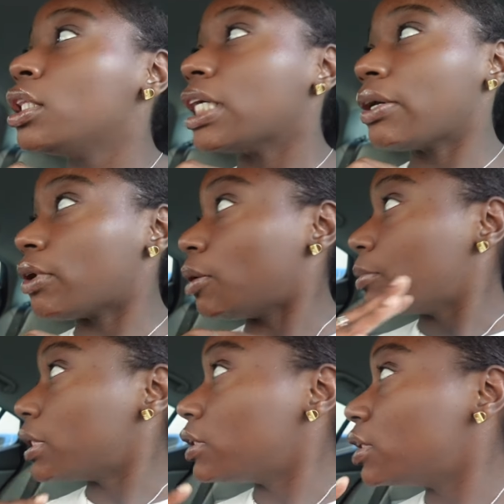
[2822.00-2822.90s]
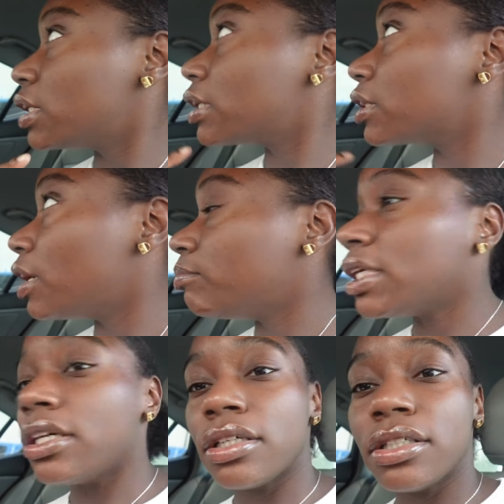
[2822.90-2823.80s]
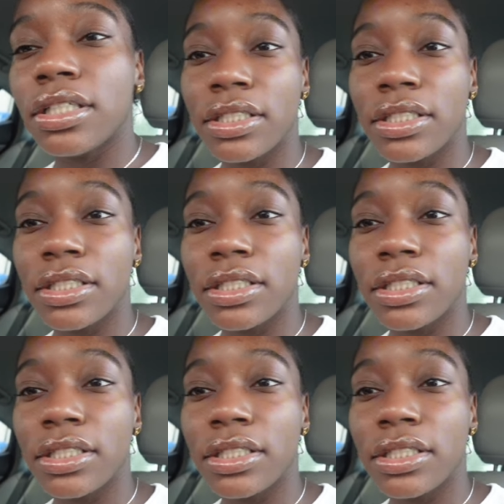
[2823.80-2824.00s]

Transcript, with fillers: later on, but let me